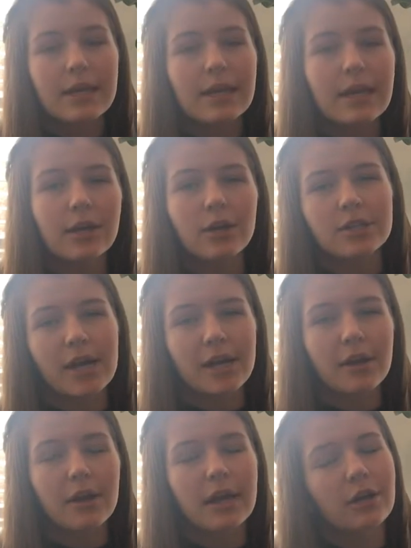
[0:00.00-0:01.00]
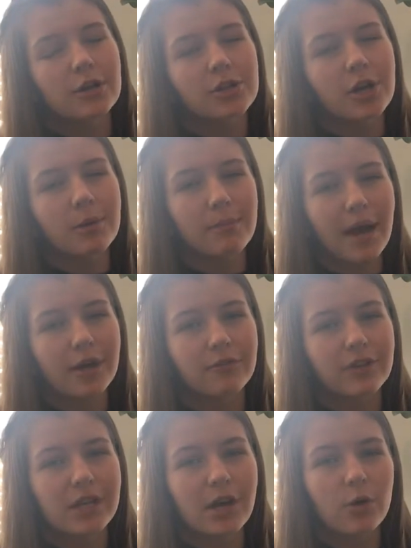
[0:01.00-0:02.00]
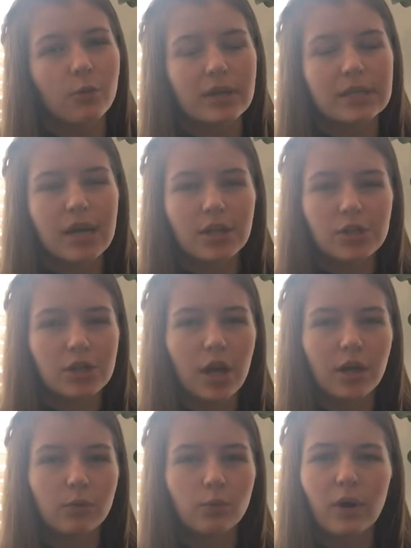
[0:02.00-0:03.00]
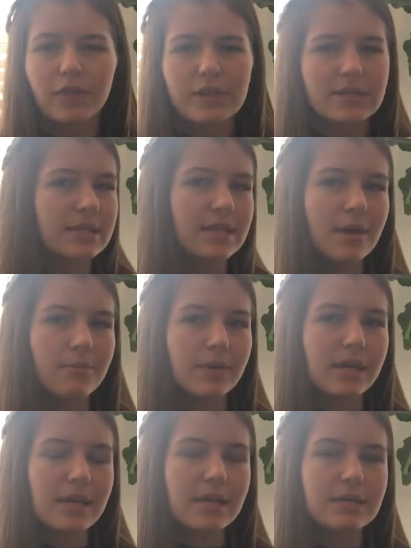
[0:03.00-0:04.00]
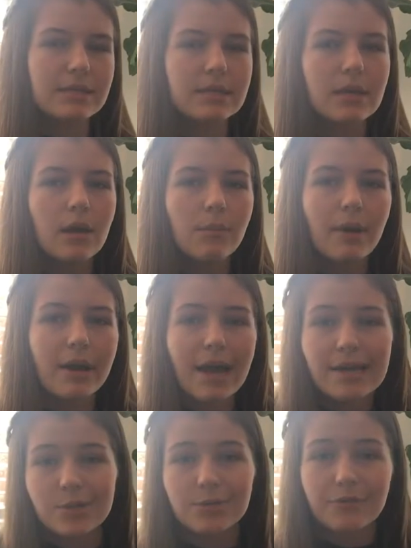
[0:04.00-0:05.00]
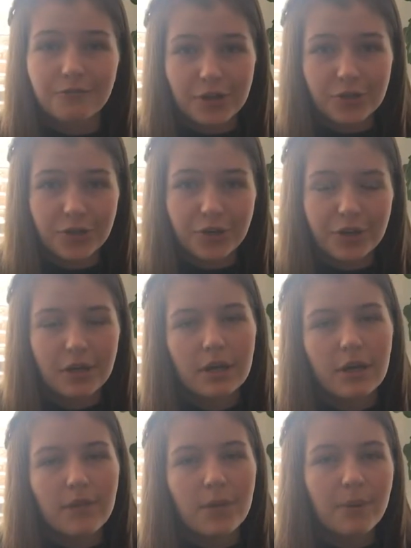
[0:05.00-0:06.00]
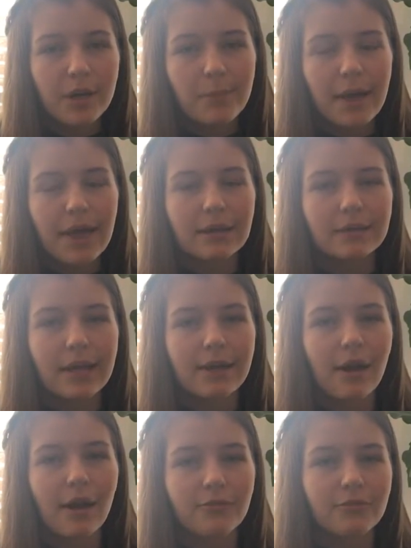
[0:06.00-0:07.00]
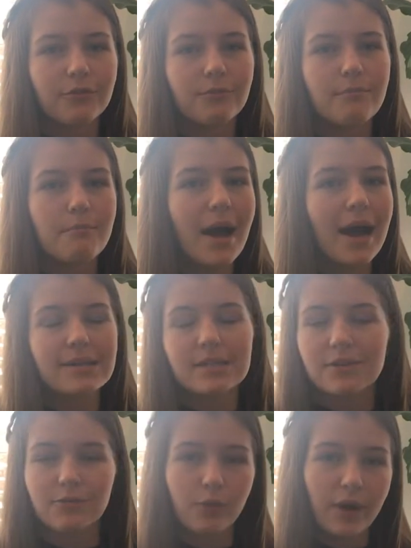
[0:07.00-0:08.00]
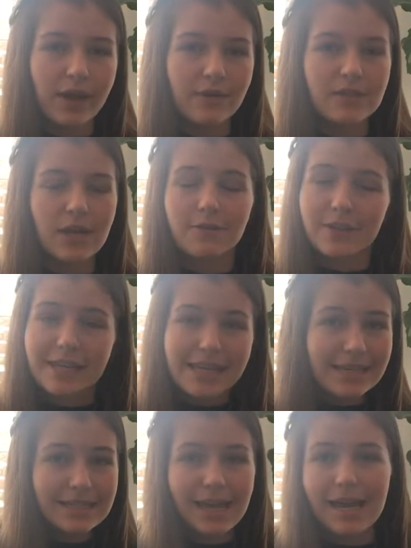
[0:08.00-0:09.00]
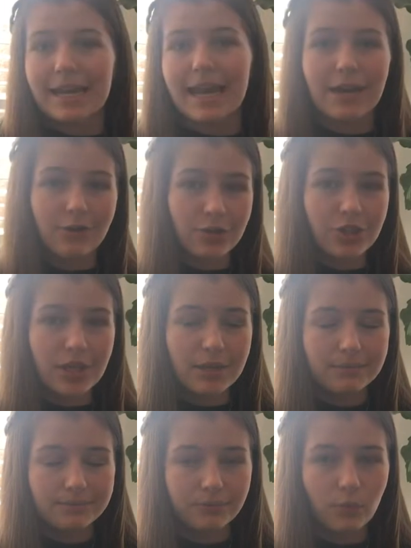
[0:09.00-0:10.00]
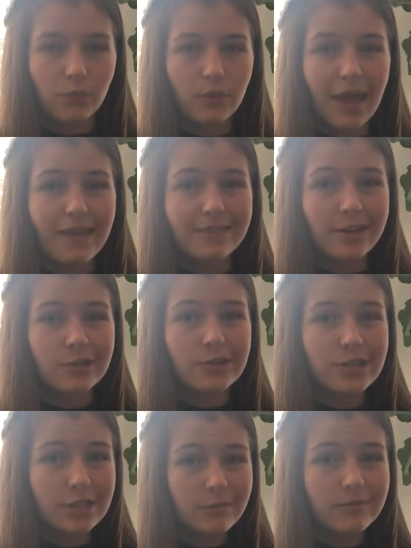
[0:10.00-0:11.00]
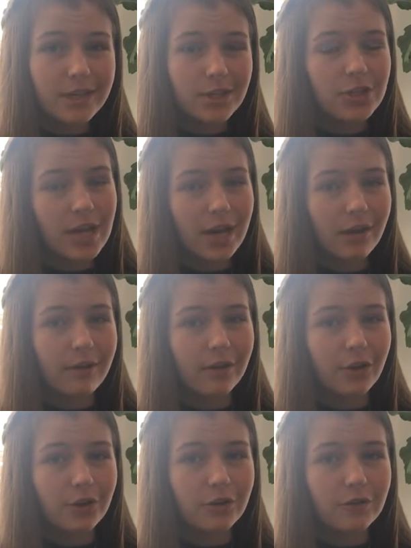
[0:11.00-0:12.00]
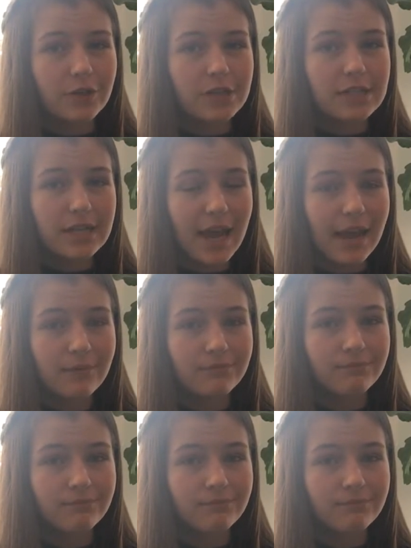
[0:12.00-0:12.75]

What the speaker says: In our dark matter video, we touched on what the CMB is, but as a refresher, the Big Bang let off massive waves of heat and energy, and they're still ricocheting around our universe today.